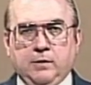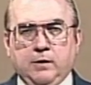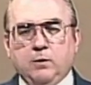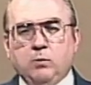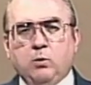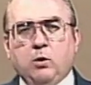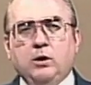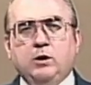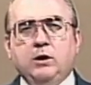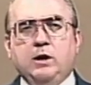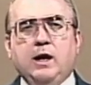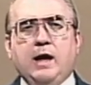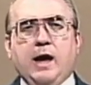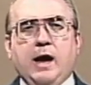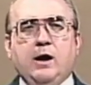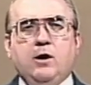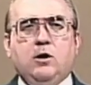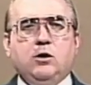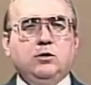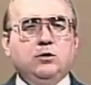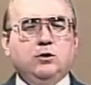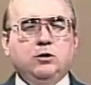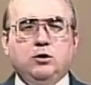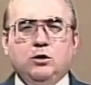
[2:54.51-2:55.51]
Then one day I
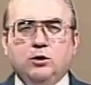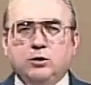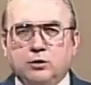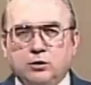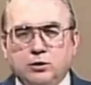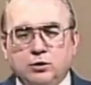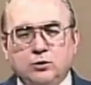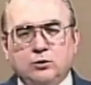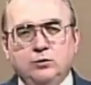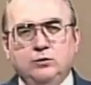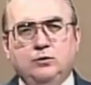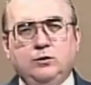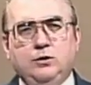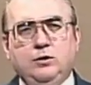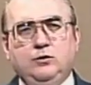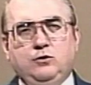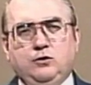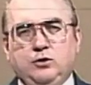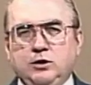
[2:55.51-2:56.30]
heard the good news that